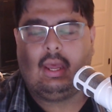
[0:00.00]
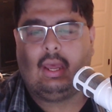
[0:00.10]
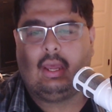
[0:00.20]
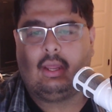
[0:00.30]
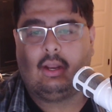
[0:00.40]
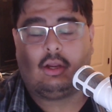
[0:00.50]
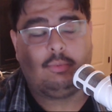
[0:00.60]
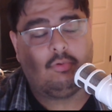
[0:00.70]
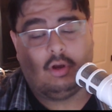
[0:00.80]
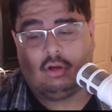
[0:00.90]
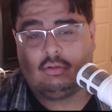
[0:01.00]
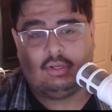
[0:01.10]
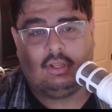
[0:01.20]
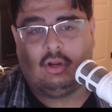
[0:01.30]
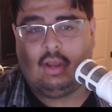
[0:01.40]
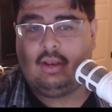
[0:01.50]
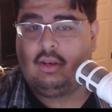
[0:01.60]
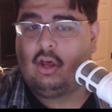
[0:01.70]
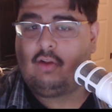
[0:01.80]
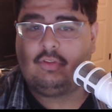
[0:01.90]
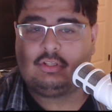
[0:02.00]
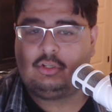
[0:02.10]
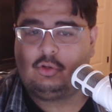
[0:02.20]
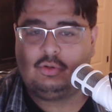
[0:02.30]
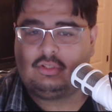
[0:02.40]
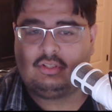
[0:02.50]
And I could be wrong, and none of this news